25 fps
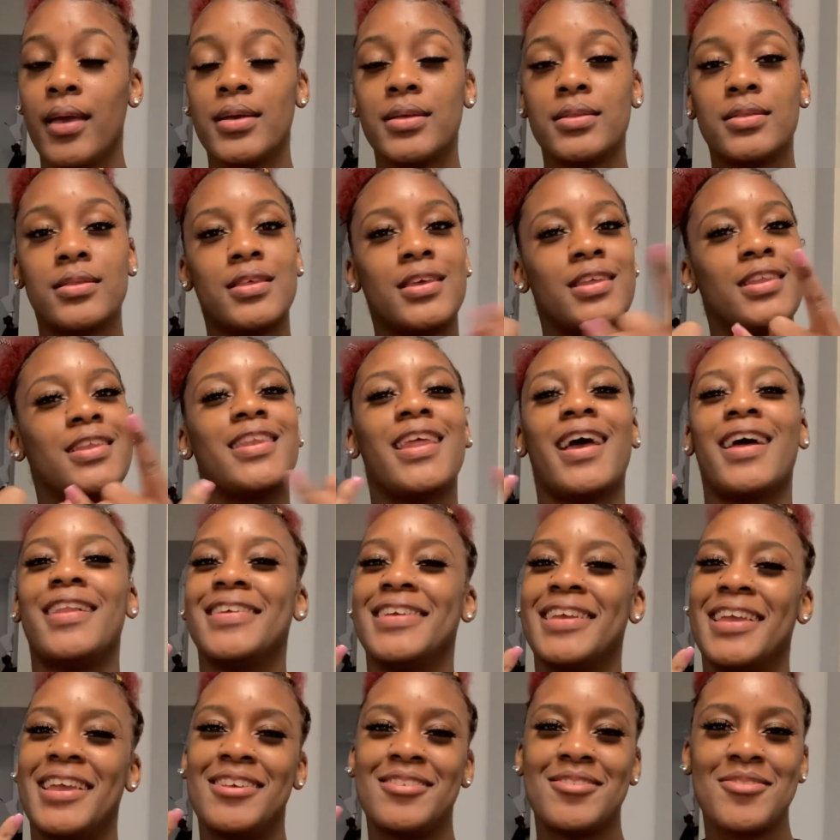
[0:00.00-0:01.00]
to the Nailah
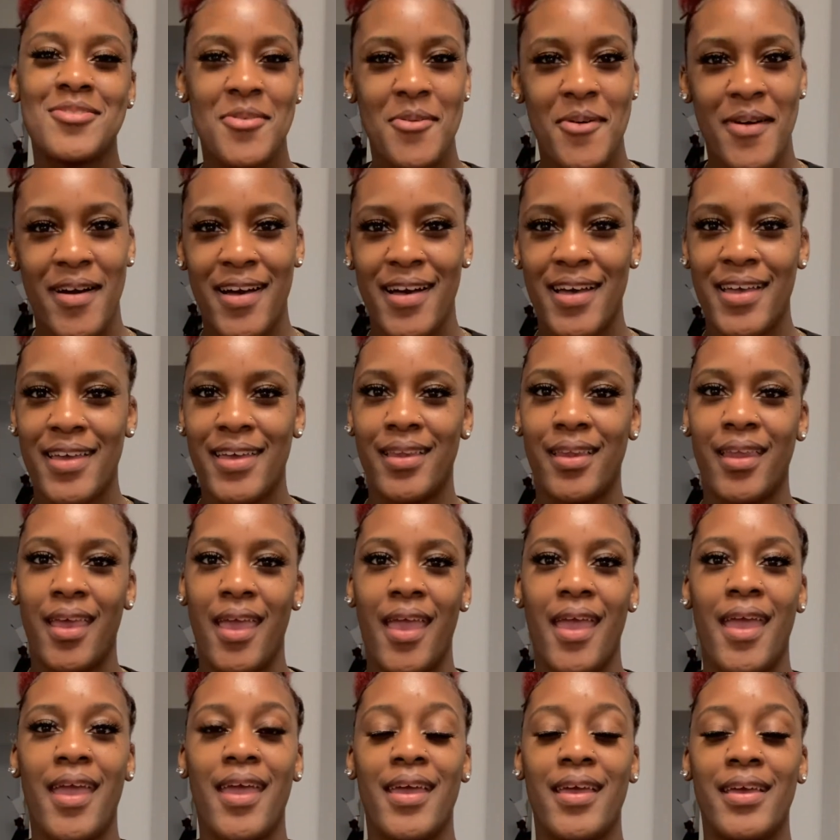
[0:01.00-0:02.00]
Gang squad,
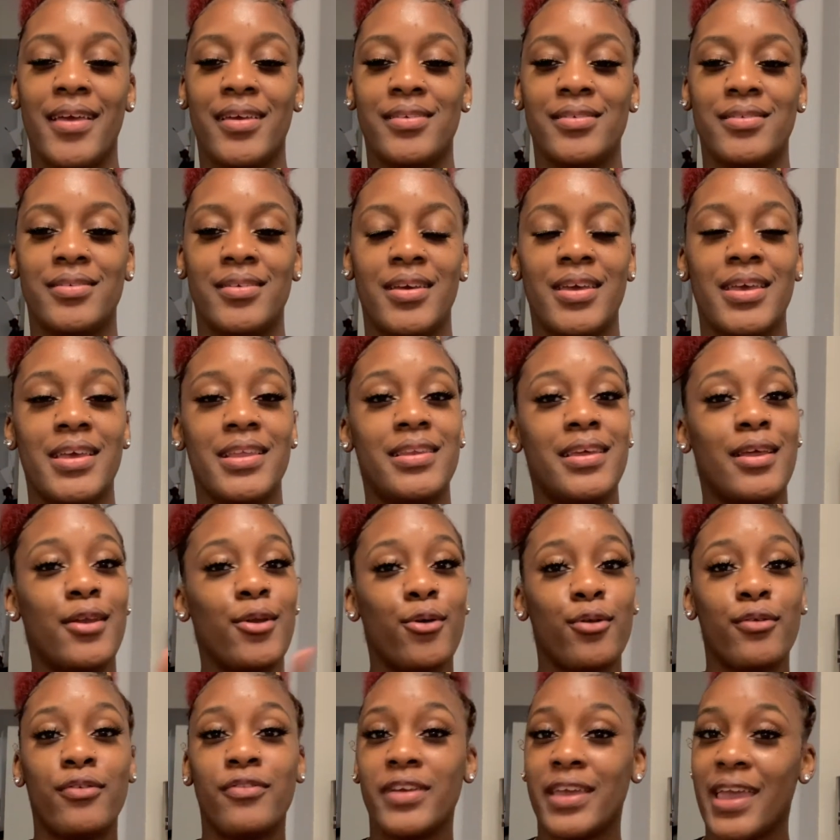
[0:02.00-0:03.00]
and hit that
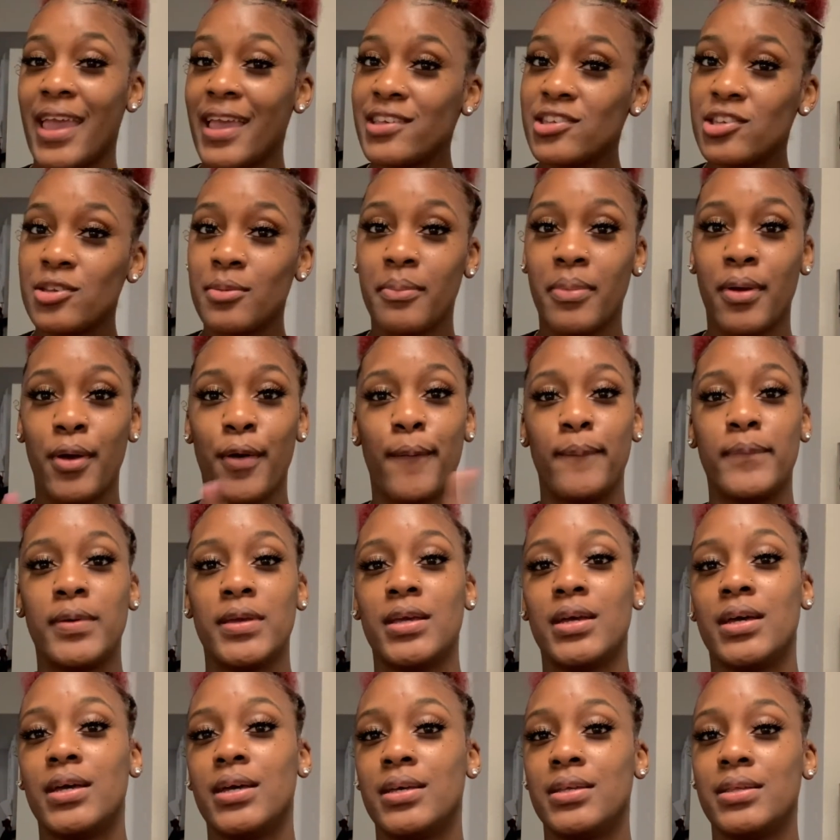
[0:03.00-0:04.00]
notification bell,
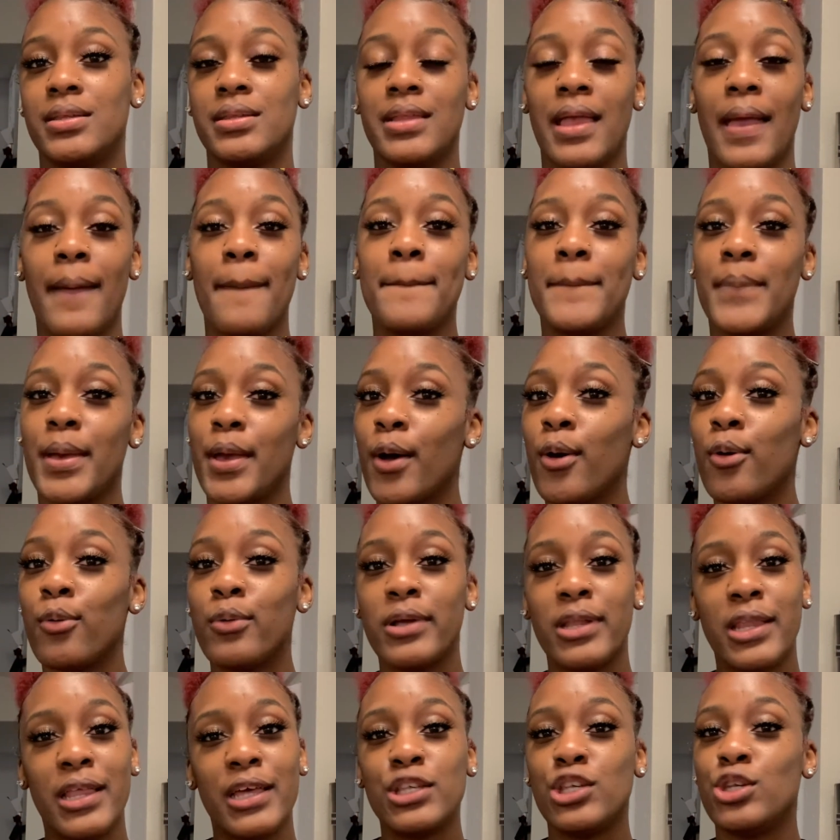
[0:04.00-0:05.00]
because that bell will
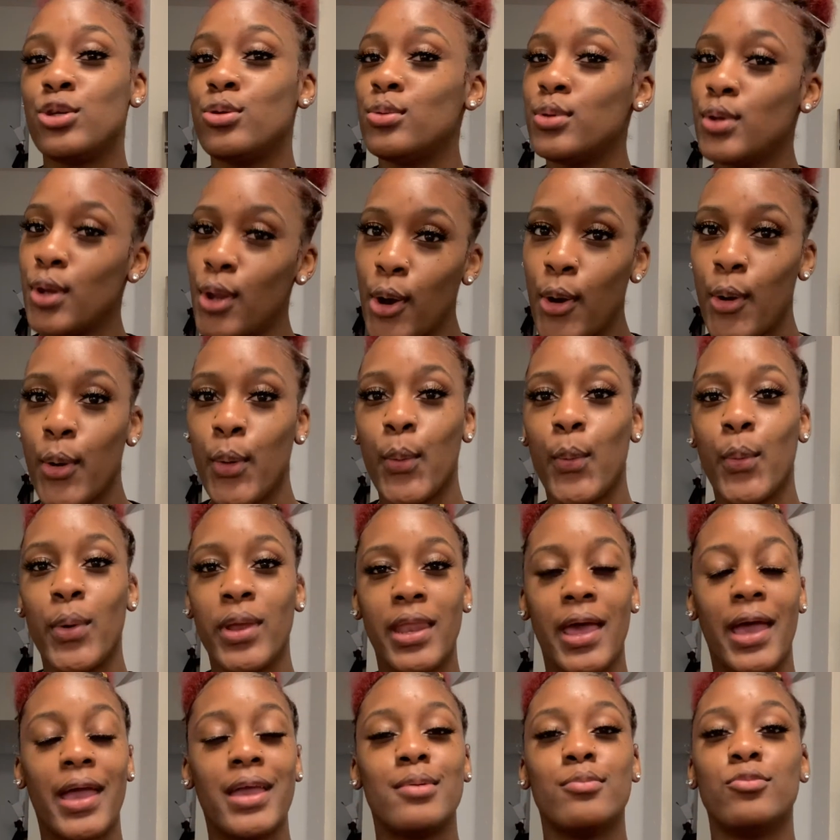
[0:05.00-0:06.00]
let you know when
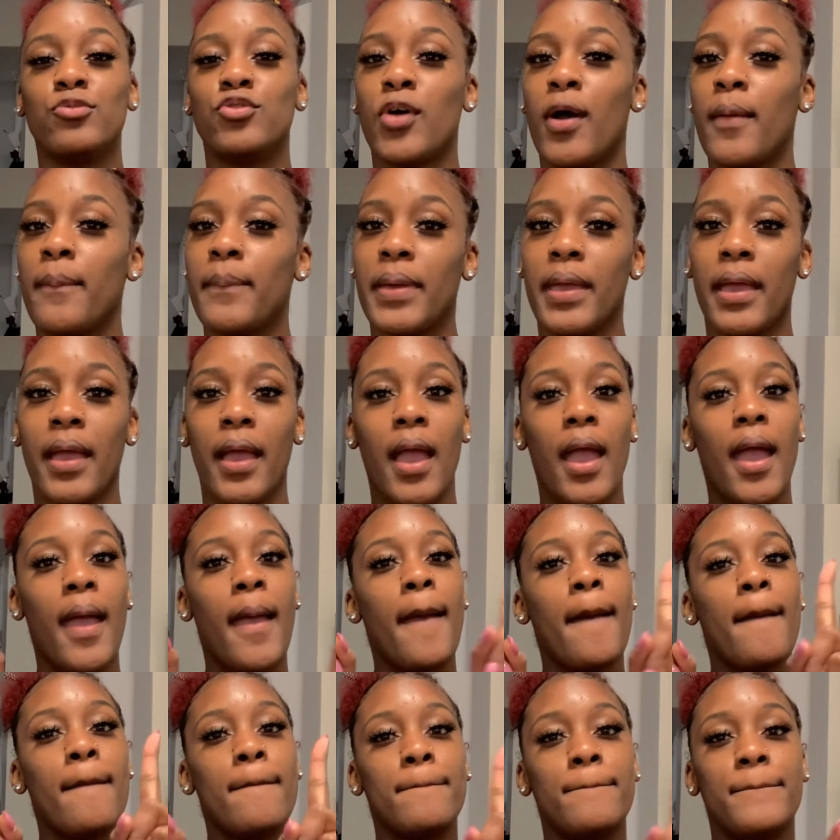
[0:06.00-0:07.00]
I am dropping
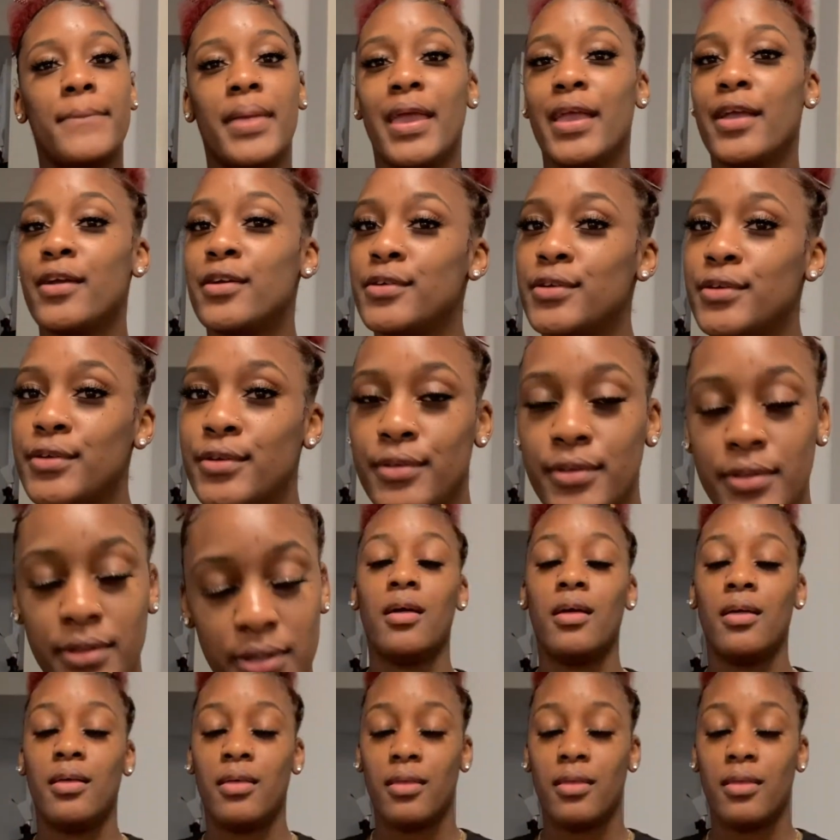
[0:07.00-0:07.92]
bangers